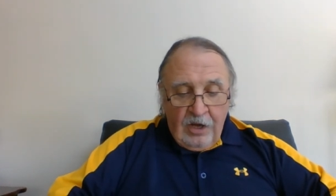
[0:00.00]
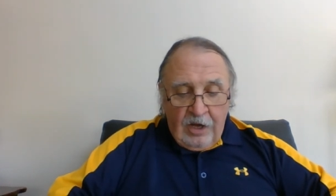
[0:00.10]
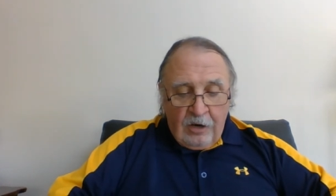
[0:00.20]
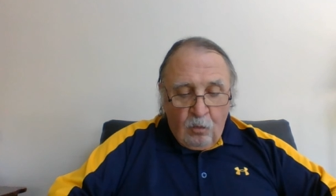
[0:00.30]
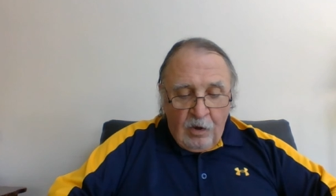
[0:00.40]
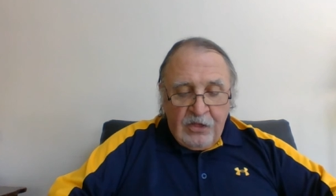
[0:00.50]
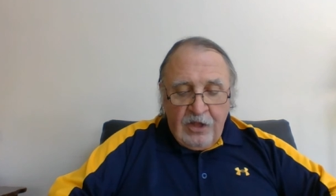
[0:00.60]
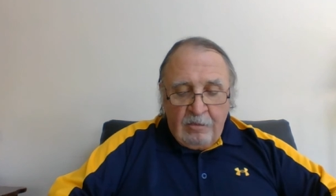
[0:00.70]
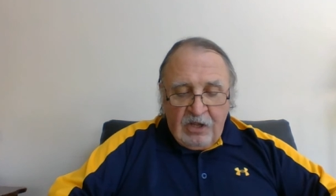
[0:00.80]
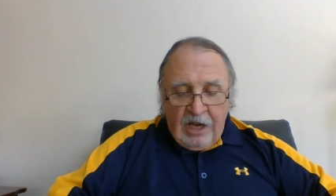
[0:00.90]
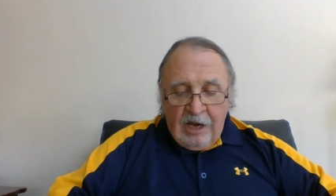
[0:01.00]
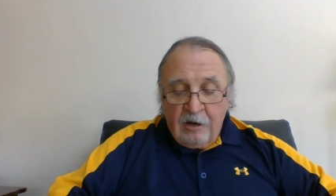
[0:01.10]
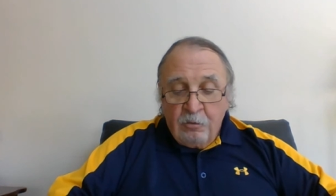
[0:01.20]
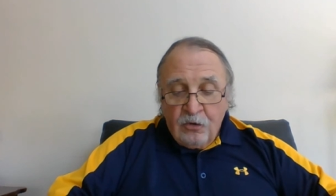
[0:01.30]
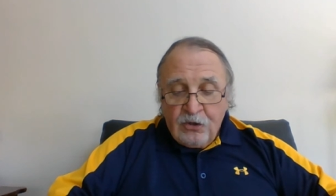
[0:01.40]
and with them the
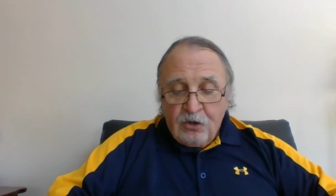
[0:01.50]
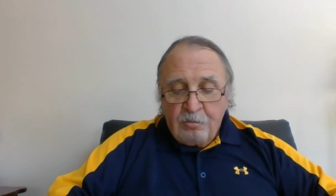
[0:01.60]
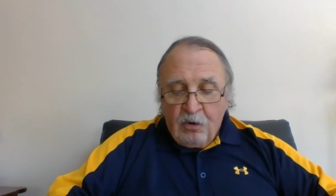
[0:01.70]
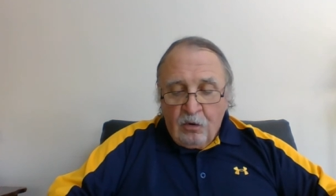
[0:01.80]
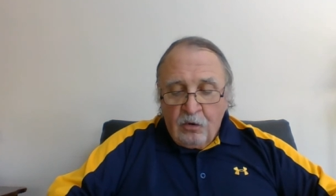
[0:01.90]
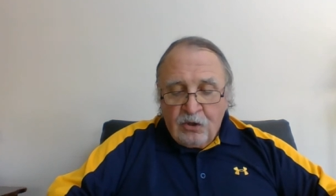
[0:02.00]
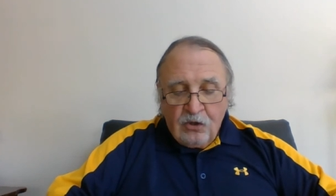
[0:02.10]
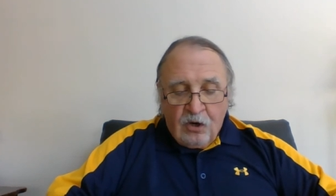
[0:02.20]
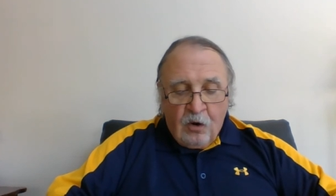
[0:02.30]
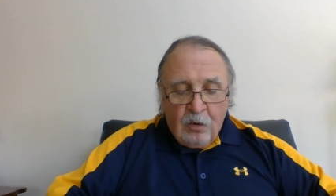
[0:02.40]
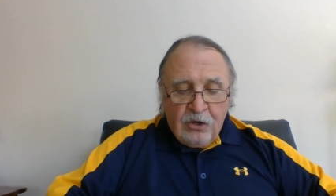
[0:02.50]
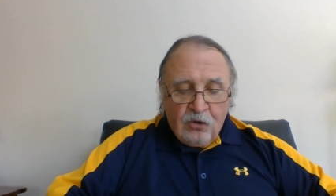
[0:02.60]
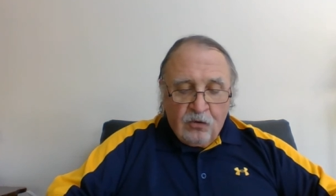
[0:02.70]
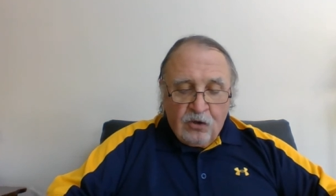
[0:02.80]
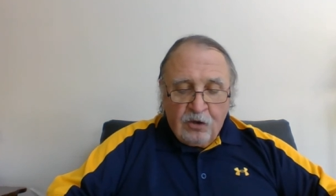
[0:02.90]
animals, the birds, and the
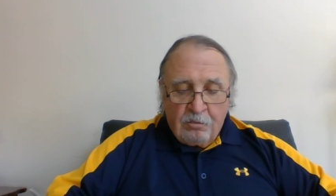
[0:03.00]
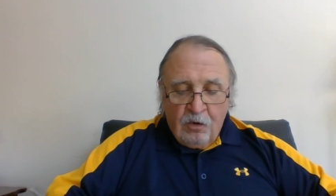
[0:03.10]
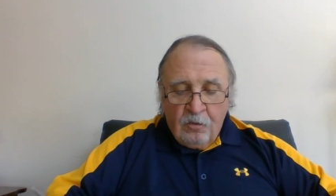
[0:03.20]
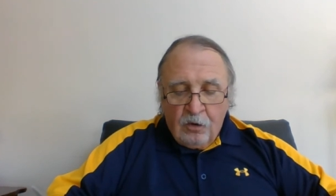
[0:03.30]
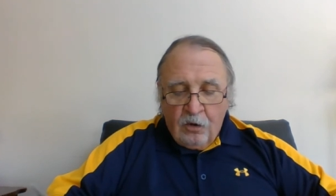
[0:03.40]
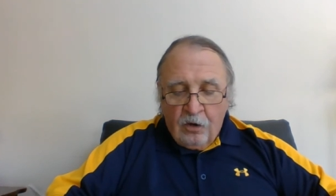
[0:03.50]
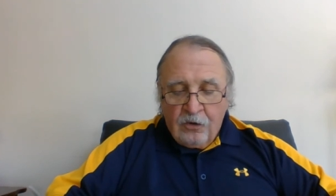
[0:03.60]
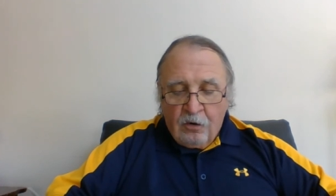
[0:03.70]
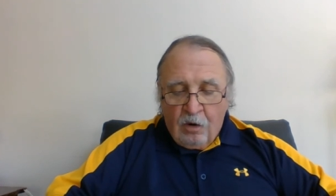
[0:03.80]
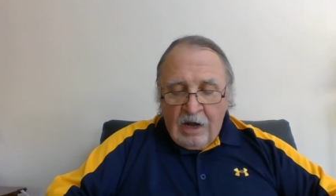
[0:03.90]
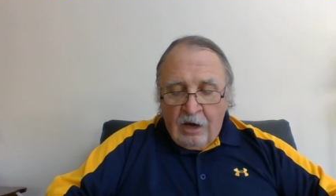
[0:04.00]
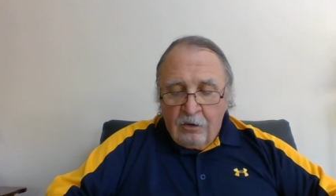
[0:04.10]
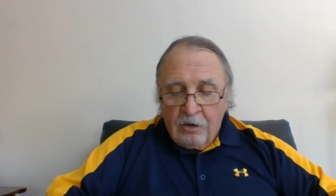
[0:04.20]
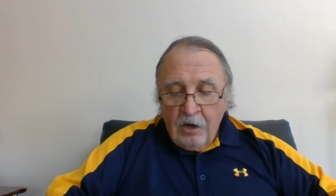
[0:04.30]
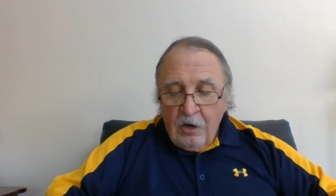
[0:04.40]
creatures that move along the
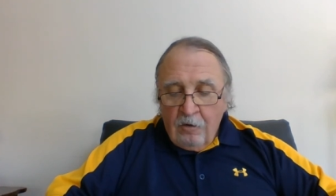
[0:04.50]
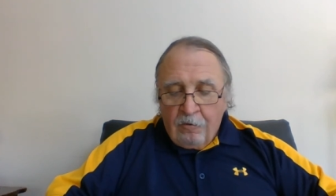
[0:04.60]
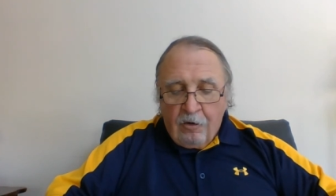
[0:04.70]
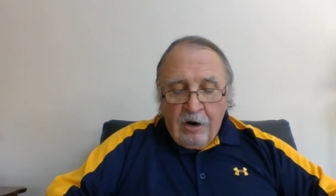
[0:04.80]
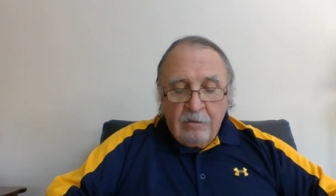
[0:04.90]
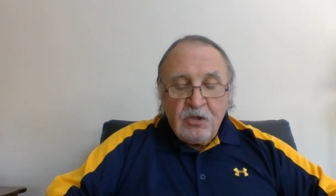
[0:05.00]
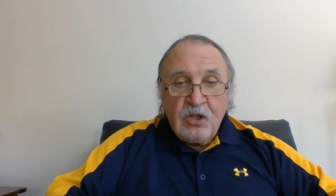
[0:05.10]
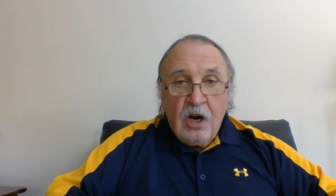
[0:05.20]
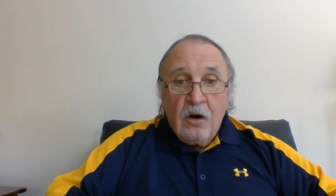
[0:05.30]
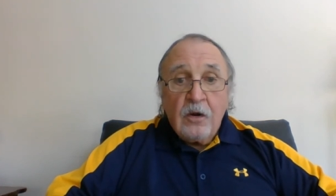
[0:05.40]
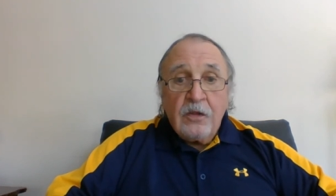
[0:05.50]
ground, for I am sorry